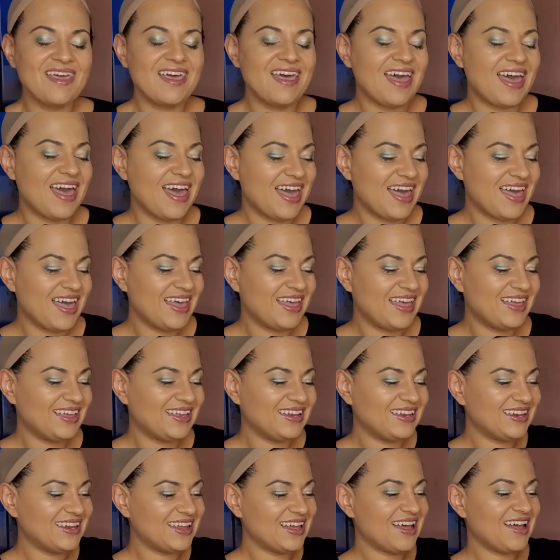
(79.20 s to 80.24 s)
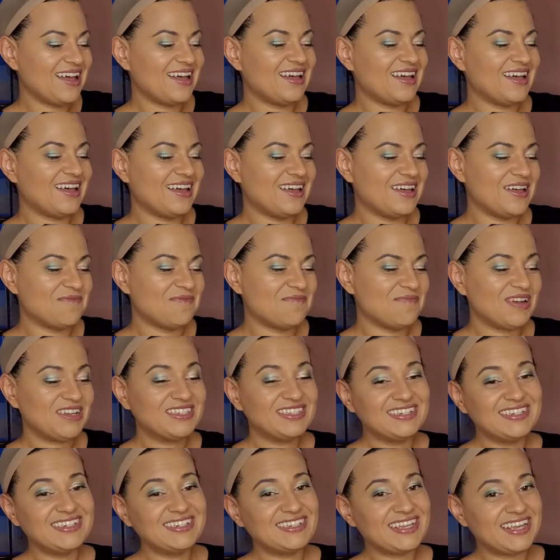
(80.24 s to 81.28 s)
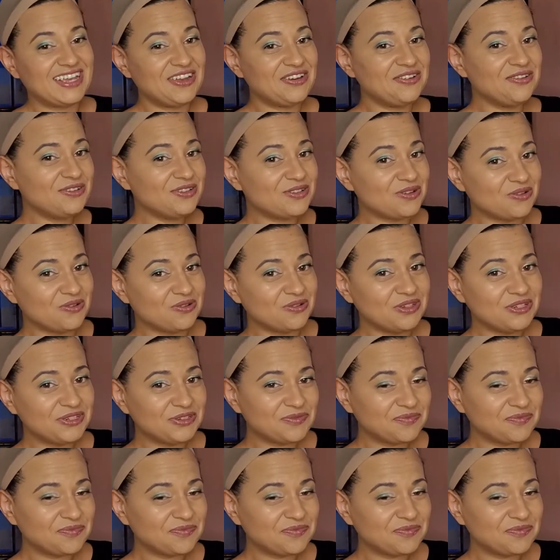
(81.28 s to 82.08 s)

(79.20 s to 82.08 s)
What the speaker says: And my son is 8 years old.